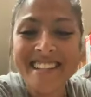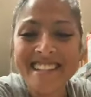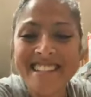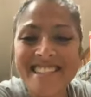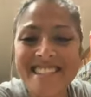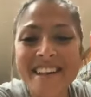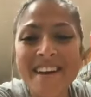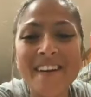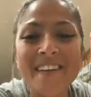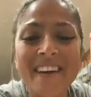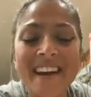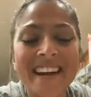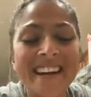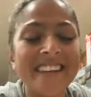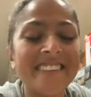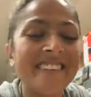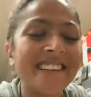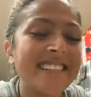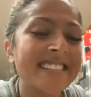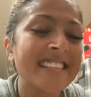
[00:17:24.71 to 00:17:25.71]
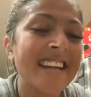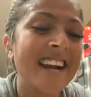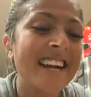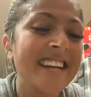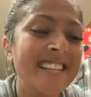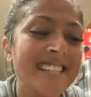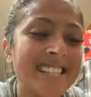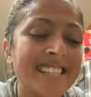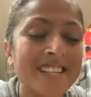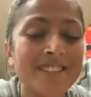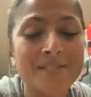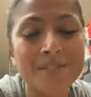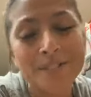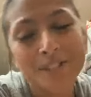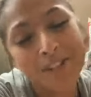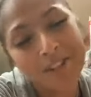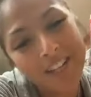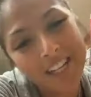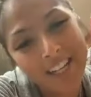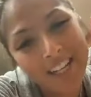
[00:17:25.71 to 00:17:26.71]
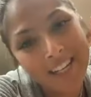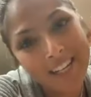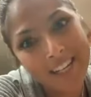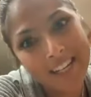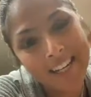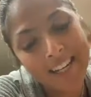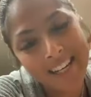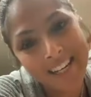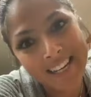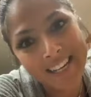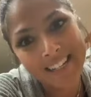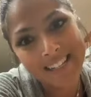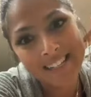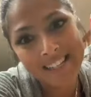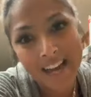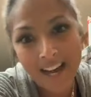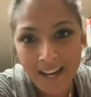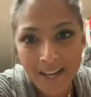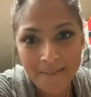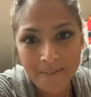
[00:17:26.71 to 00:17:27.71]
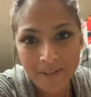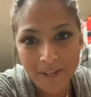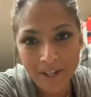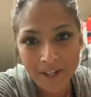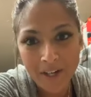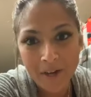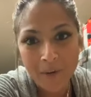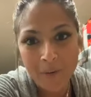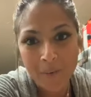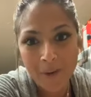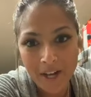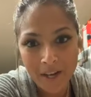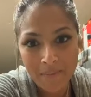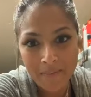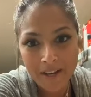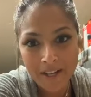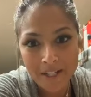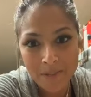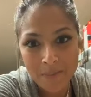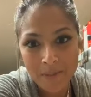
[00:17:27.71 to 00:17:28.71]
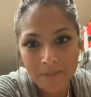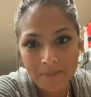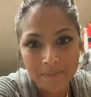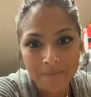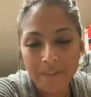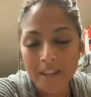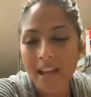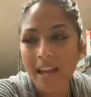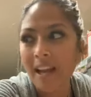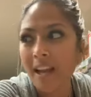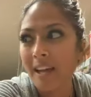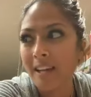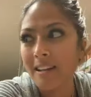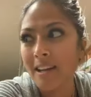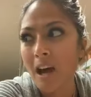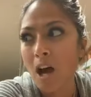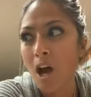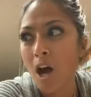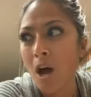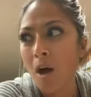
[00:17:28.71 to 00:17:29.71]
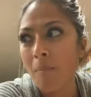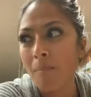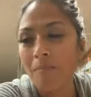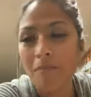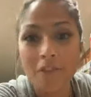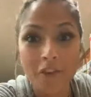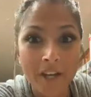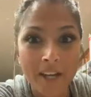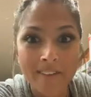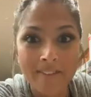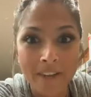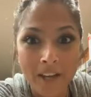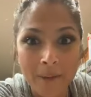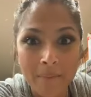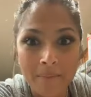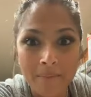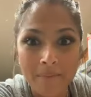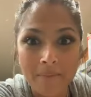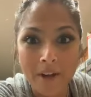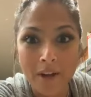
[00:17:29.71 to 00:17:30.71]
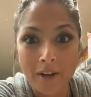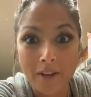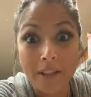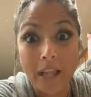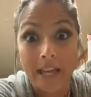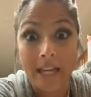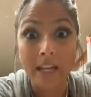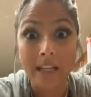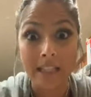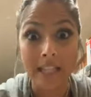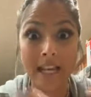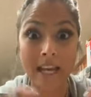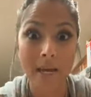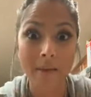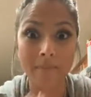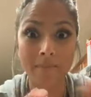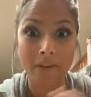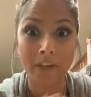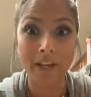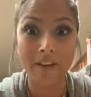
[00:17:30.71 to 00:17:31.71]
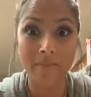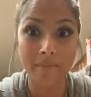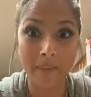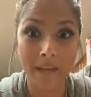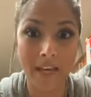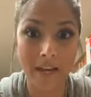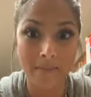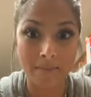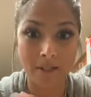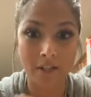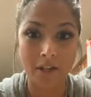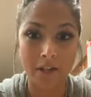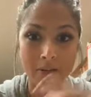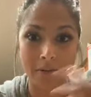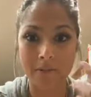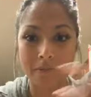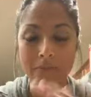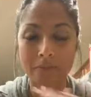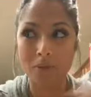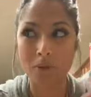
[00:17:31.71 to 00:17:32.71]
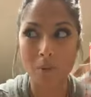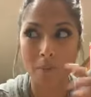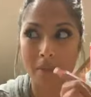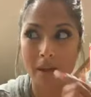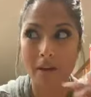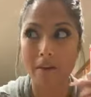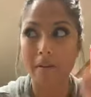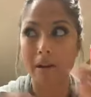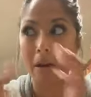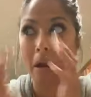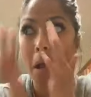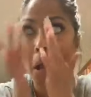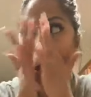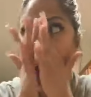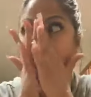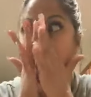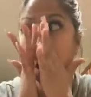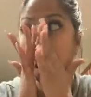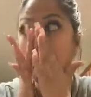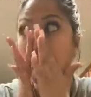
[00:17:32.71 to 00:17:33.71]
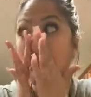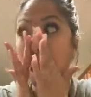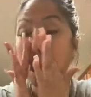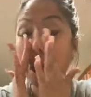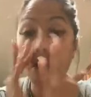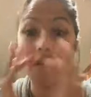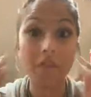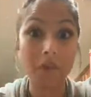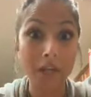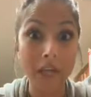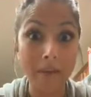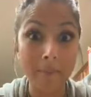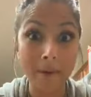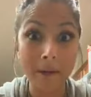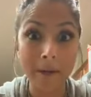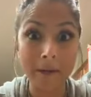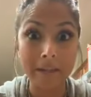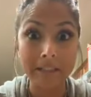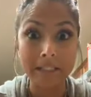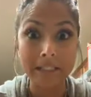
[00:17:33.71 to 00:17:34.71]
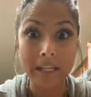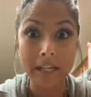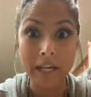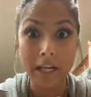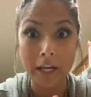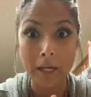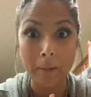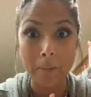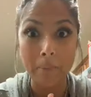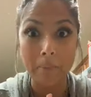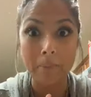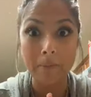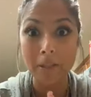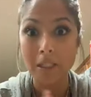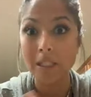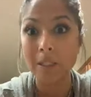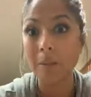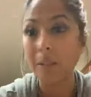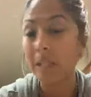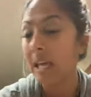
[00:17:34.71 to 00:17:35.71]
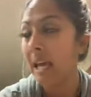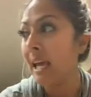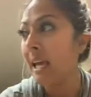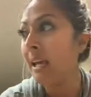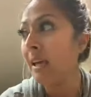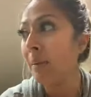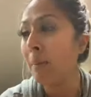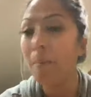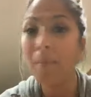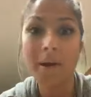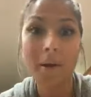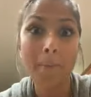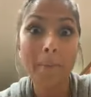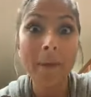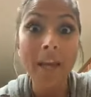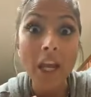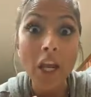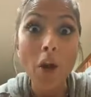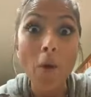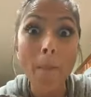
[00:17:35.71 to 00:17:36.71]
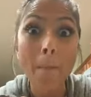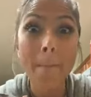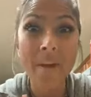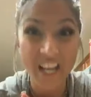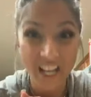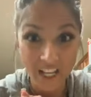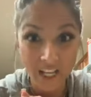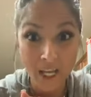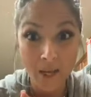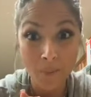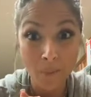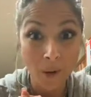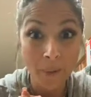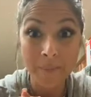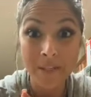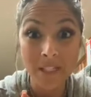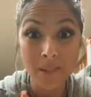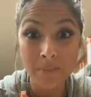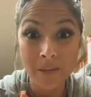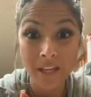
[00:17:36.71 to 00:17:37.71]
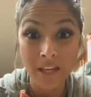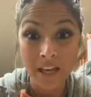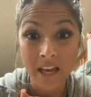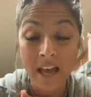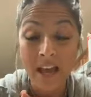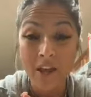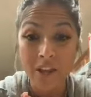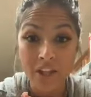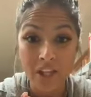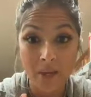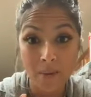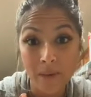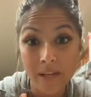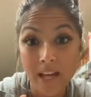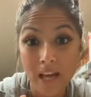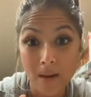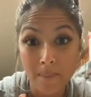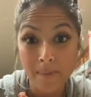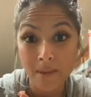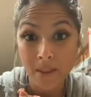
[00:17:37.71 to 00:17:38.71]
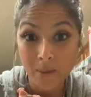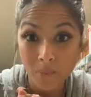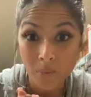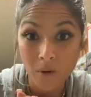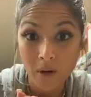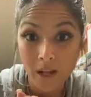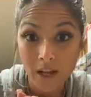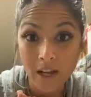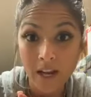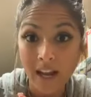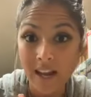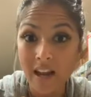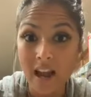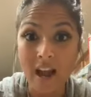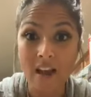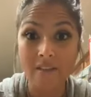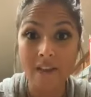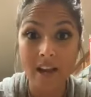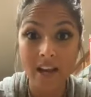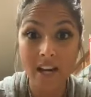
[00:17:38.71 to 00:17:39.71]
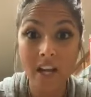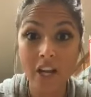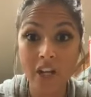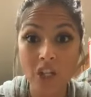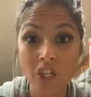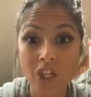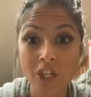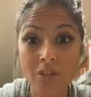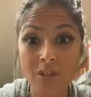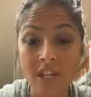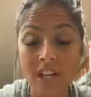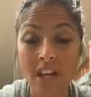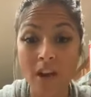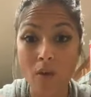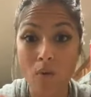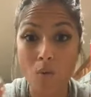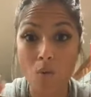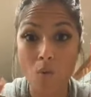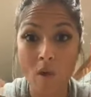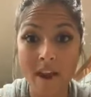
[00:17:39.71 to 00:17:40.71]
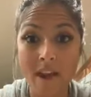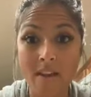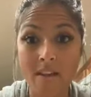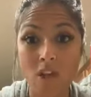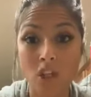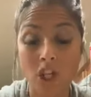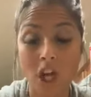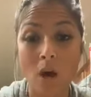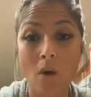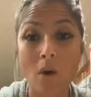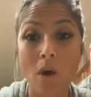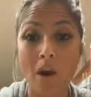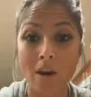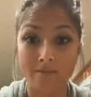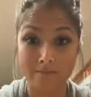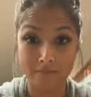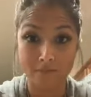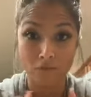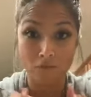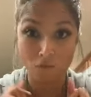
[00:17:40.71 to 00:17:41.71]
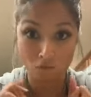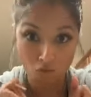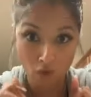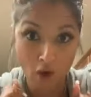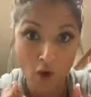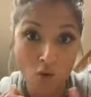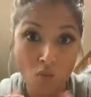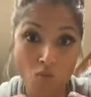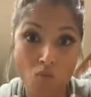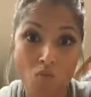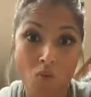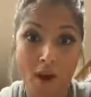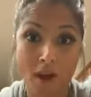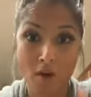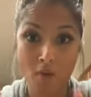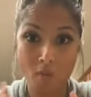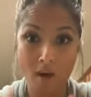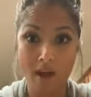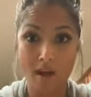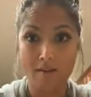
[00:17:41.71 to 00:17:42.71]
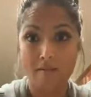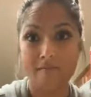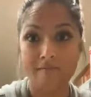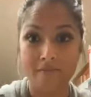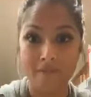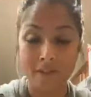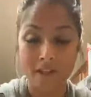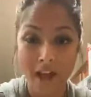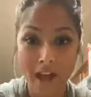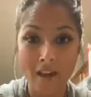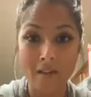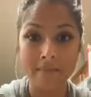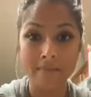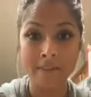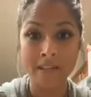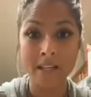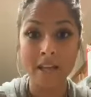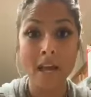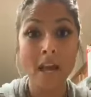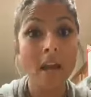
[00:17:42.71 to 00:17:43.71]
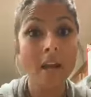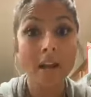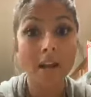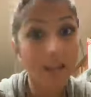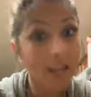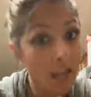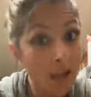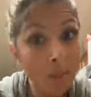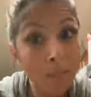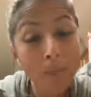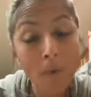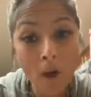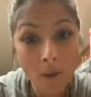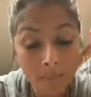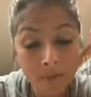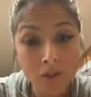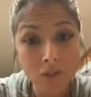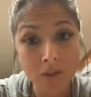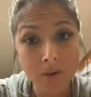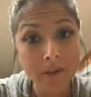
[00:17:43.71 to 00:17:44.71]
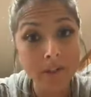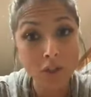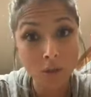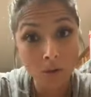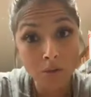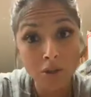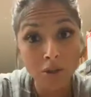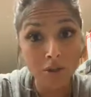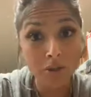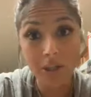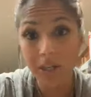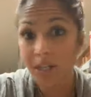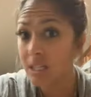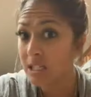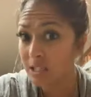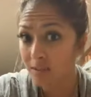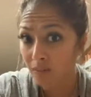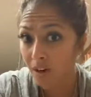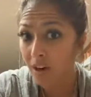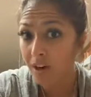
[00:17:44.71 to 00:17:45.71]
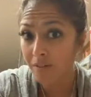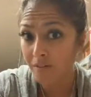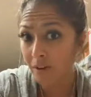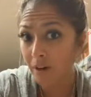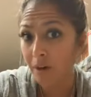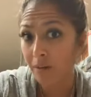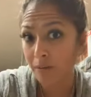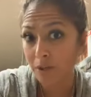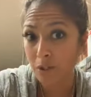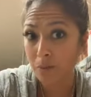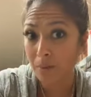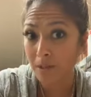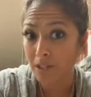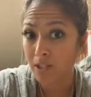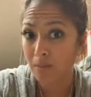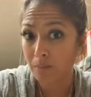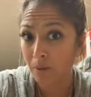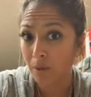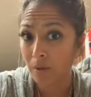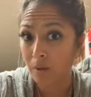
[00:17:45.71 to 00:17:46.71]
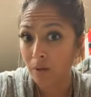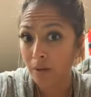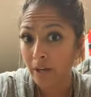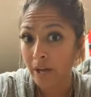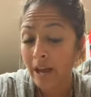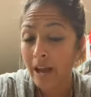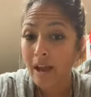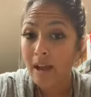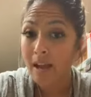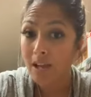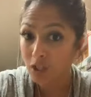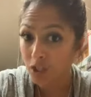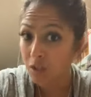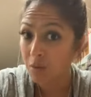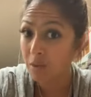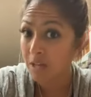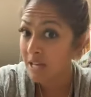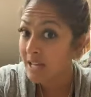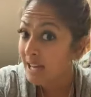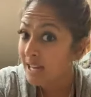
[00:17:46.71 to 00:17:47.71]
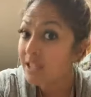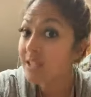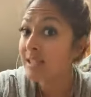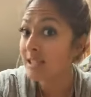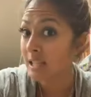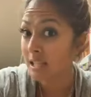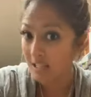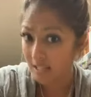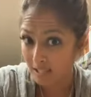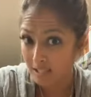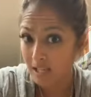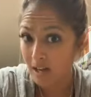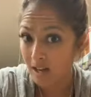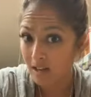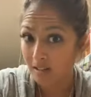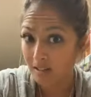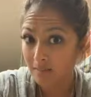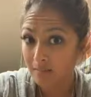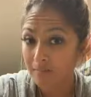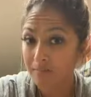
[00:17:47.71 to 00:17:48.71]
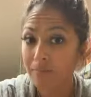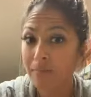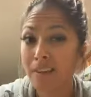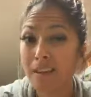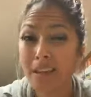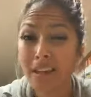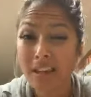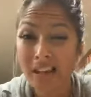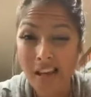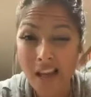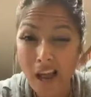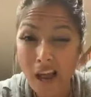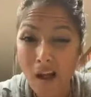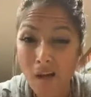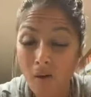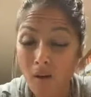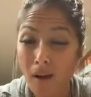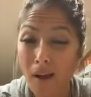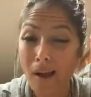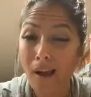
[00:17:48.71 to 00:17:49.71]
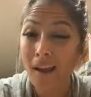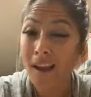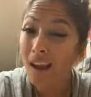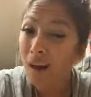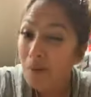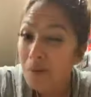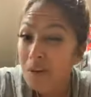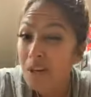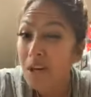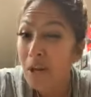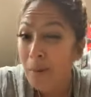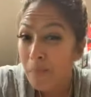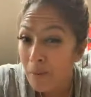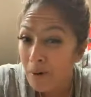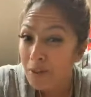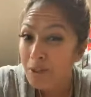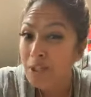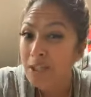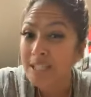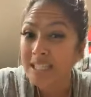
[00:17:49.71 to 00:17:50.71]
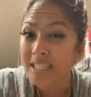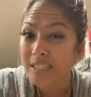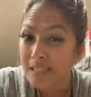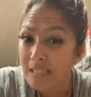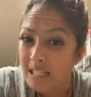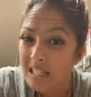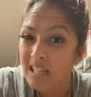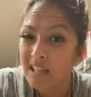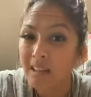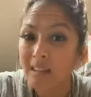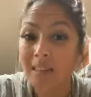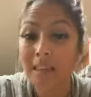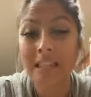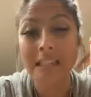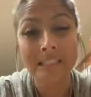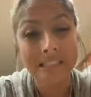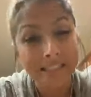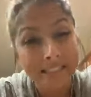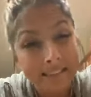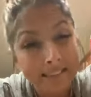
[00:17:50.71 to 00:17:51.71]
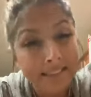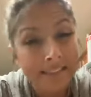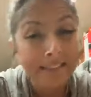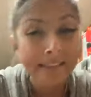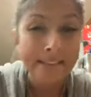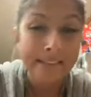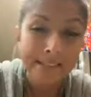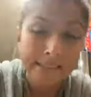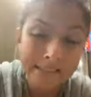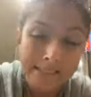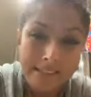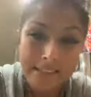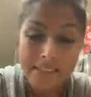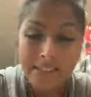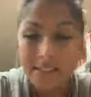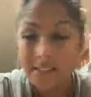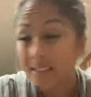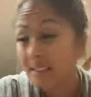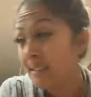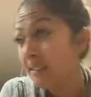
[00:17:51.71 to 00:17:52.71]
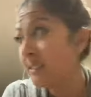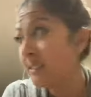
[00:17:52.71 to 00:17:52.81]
So anyways, guys, thanks for tuning in, and I am gonna go wake up my husband and forgive him, or like let him forgive me. I'm sorry, let me flip that around, for keeping our son up so late. But Peter Pinky promised me that he would get up in the morning and not have any issues and get right in the shower like right away. Okay, now I can't promise you, I told you that he's very, very responsible. And so he gets things done. Now, how good he brushes his teeth?